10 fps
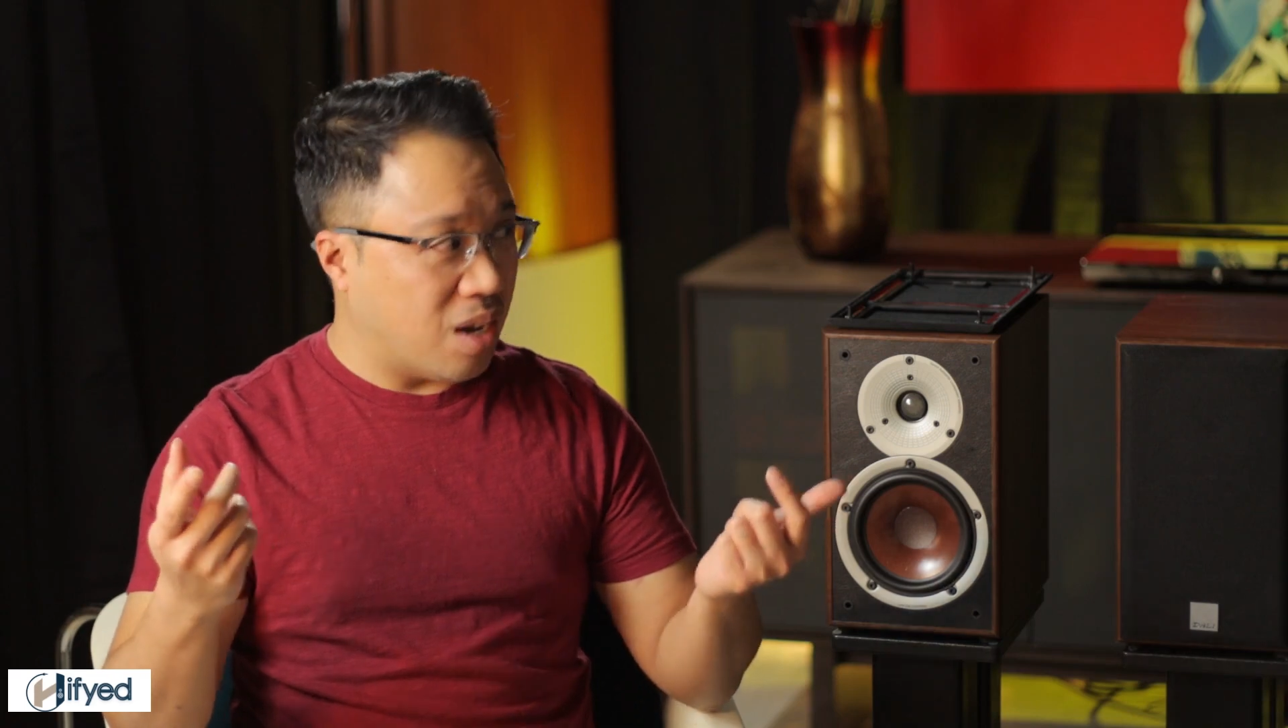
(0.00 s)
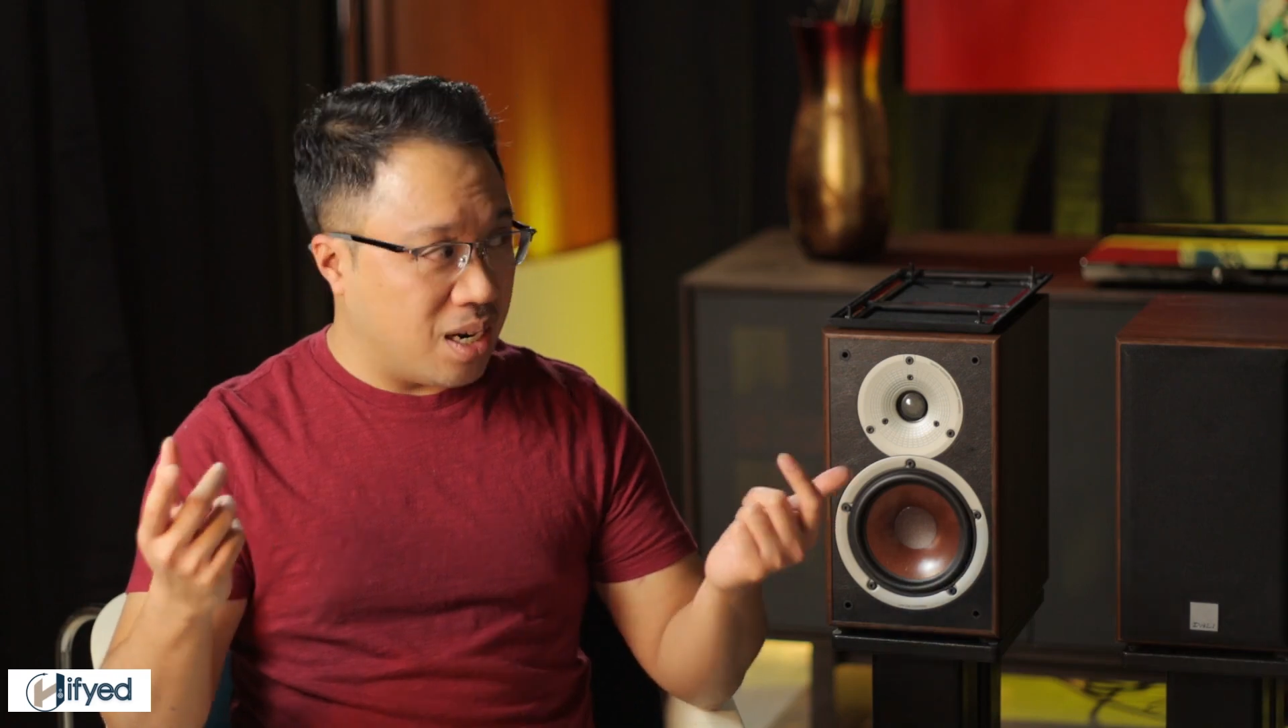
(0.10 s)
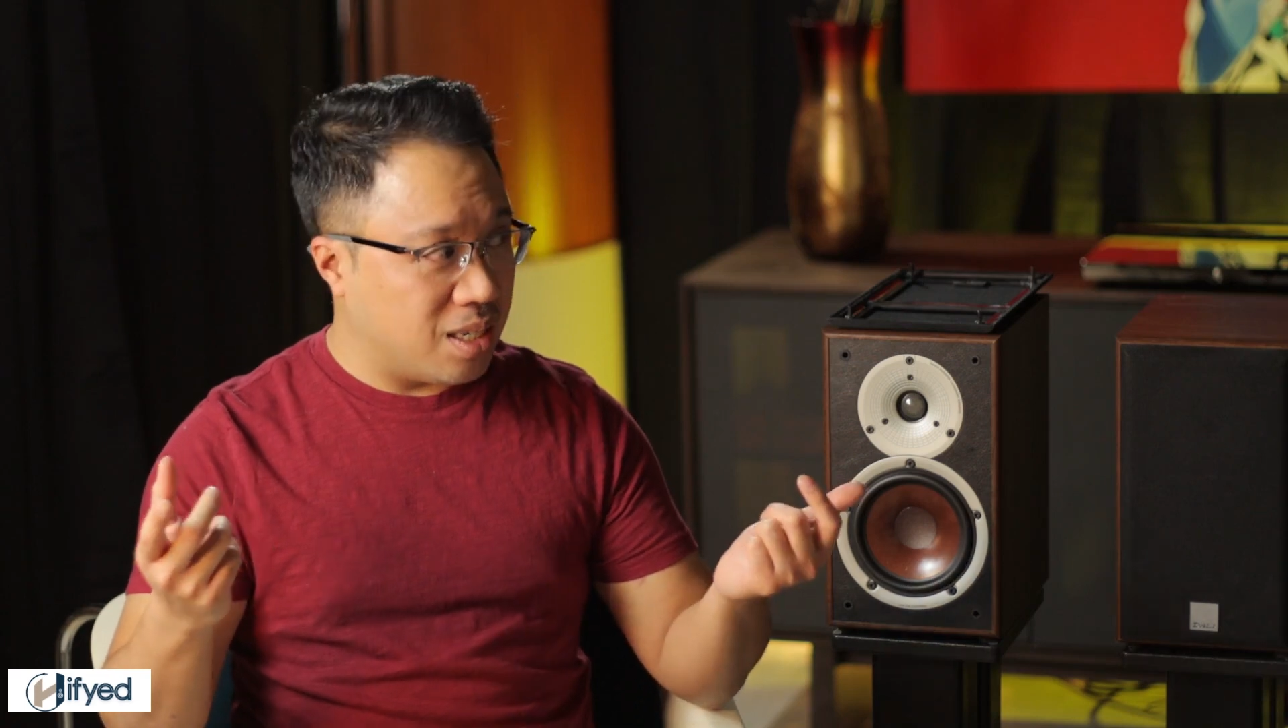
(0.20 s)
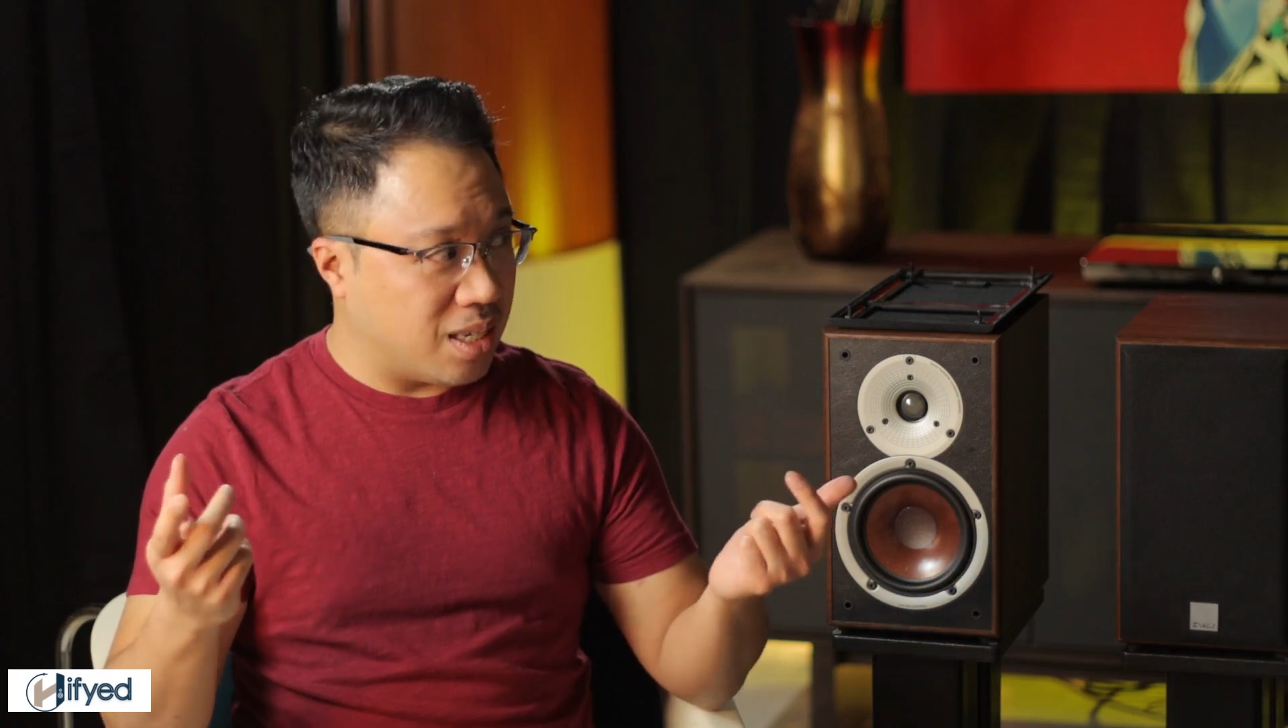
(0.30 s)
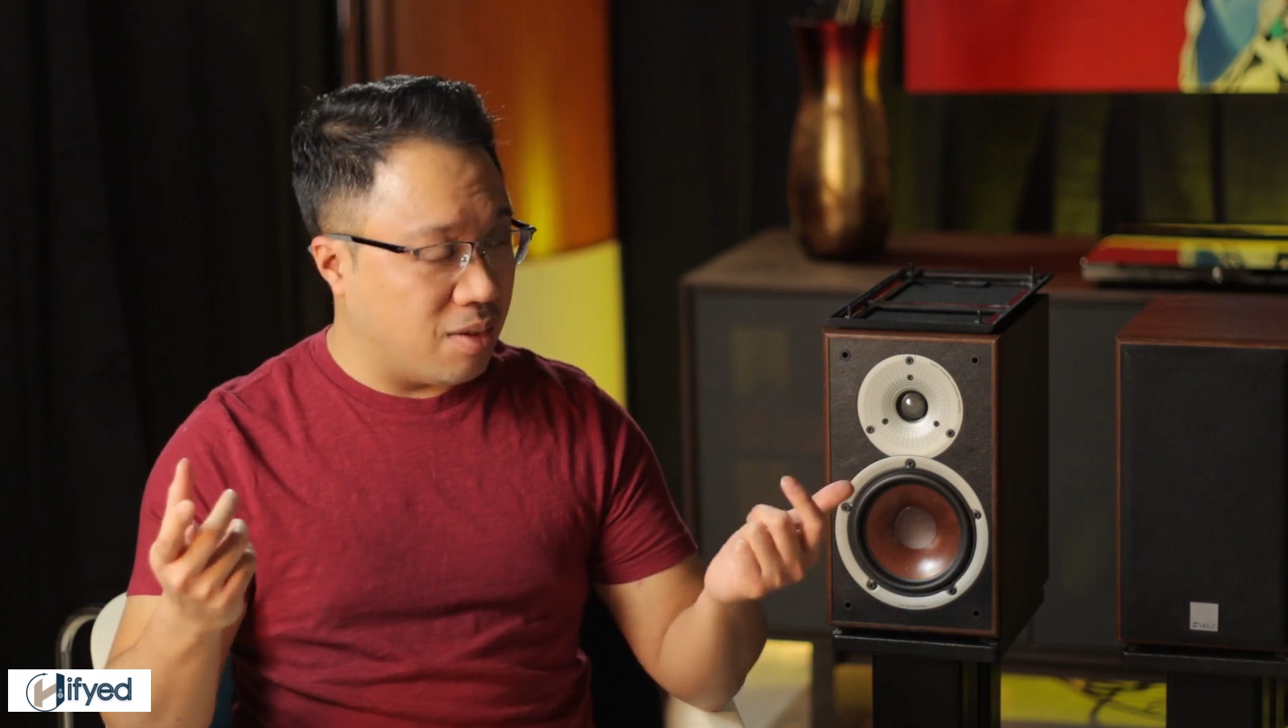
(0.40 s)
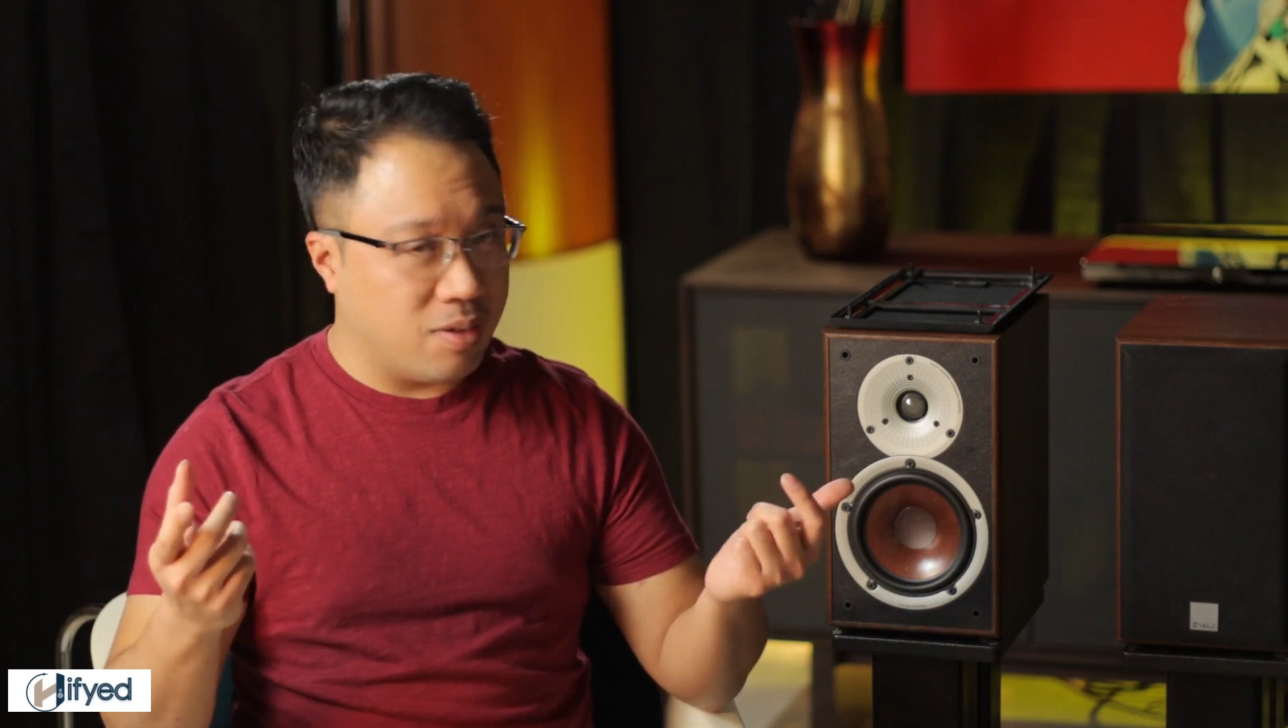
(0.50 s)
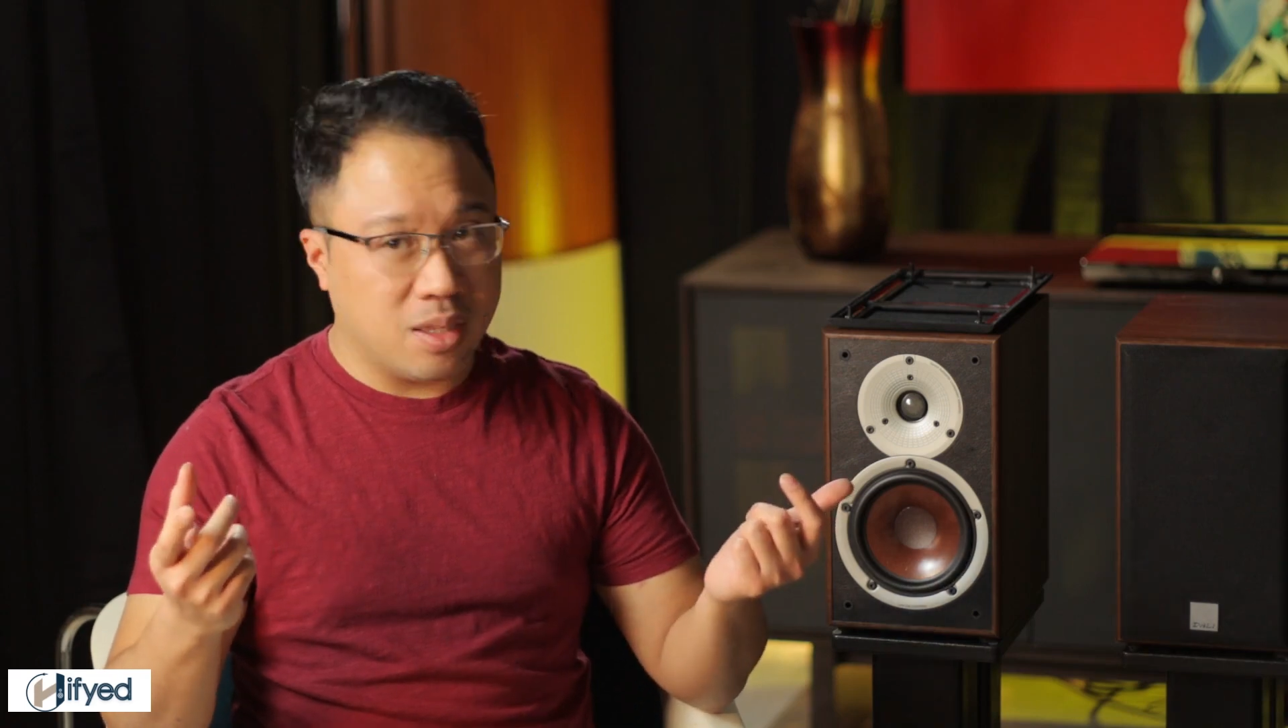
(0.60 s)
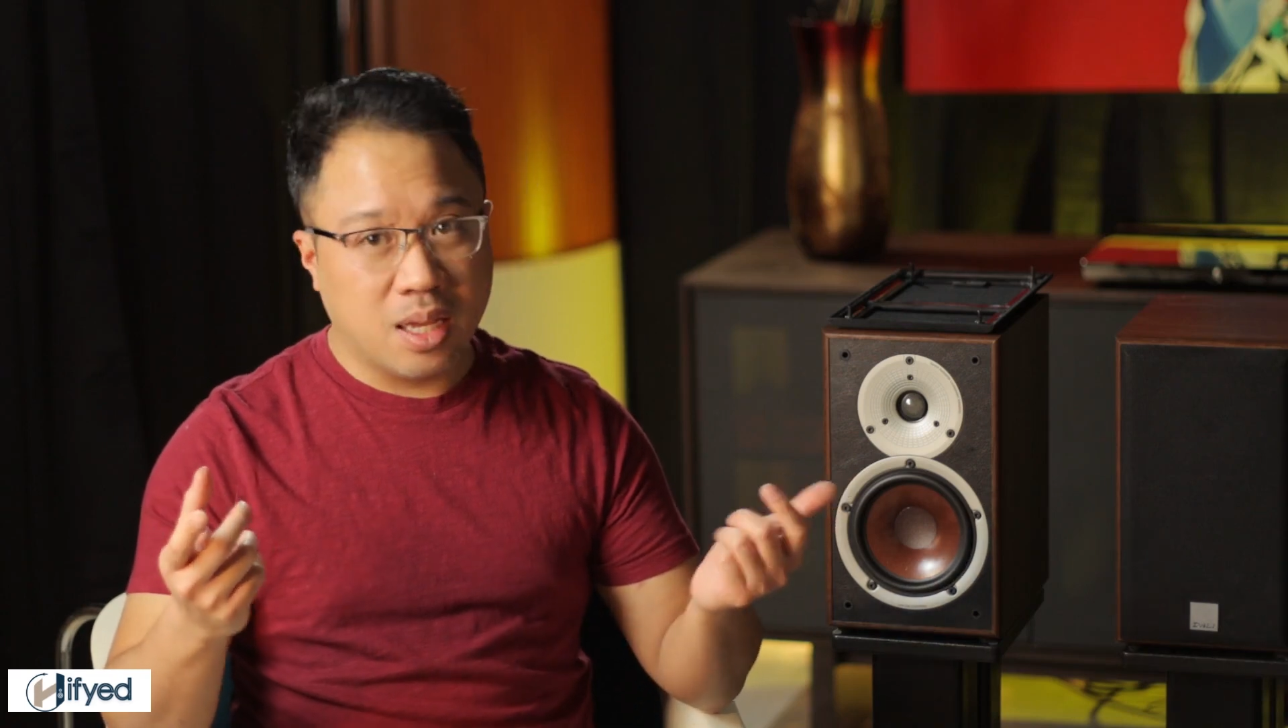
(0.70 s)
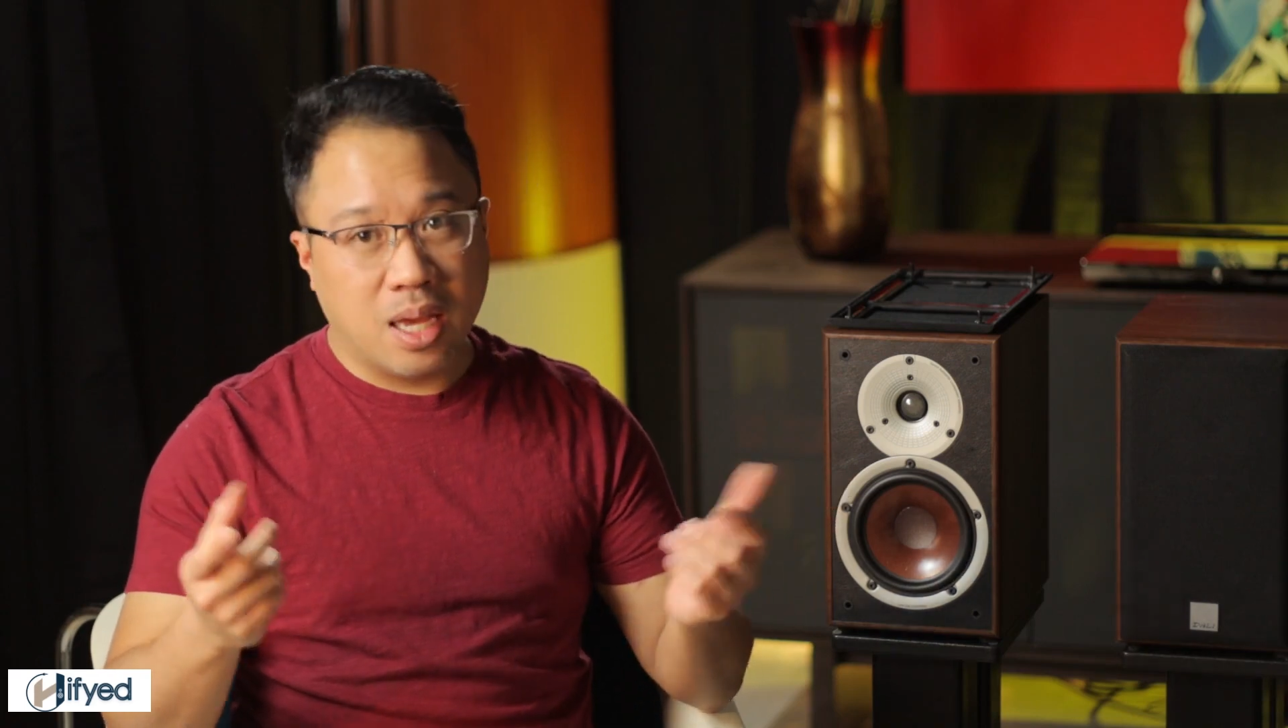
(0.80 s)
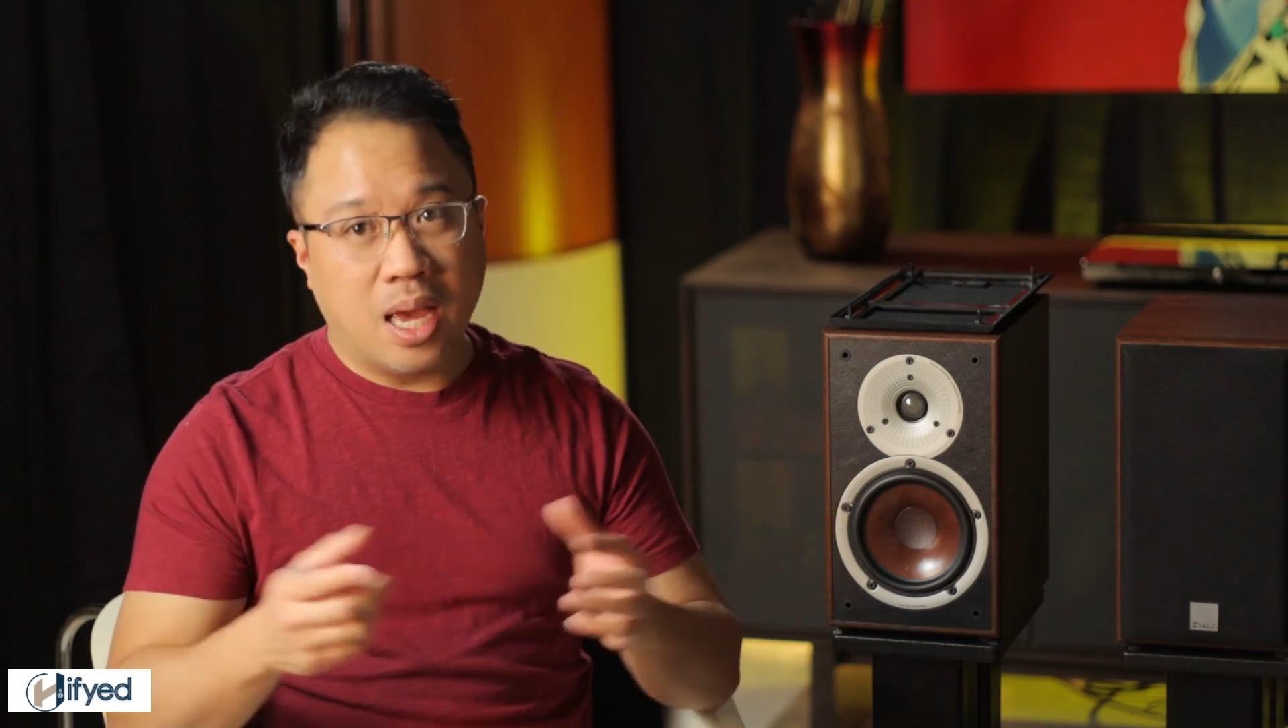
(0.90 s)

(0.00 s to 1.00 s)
97.